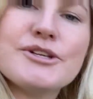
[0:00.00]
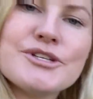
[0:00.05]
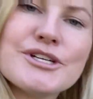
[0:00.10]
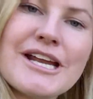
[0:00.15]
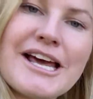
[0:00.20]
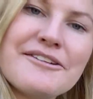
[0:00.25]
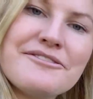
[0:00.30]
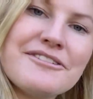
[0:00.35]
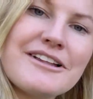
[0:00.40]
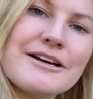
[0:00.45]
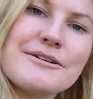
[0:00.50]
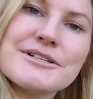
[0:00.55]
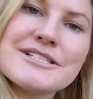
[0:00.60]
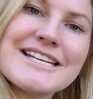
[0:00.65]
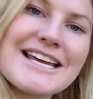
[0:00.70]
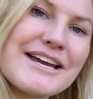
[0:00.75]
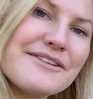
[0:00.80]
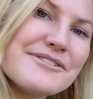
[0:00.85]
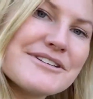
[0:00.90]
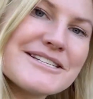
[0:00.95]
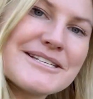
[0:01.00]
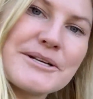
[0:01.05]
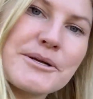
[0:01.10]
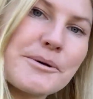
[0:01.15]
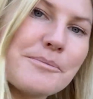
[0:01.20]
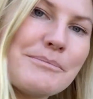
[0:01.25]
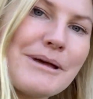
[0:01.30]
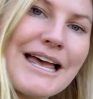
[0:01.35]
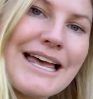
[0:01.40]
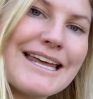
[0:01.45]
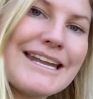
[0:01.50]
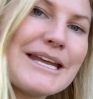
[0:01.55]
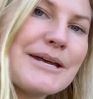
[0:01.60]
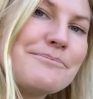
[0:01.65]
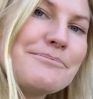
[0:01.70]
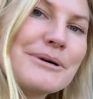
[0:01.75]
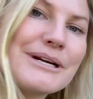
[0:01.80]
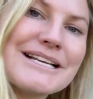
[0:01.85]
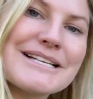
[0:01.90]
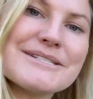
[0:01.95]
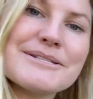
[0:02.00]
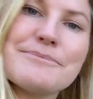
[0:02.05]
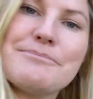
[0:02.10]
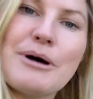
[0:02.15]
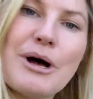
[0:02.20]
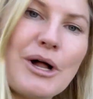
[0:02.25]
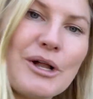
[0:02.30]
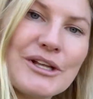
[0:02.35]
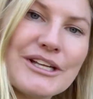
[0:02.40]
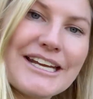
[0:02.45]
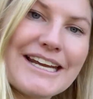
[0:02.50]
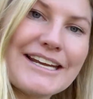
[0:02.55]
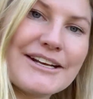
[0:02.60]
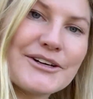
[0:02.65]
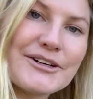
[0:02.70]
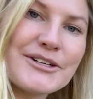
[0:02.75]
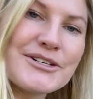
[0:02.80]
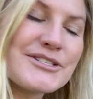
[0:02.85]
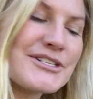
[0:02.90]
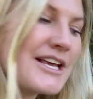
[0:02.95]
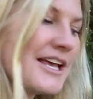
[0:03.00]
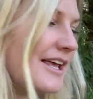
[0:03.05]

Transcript: should add flowers to every single bed. It brings the pollinators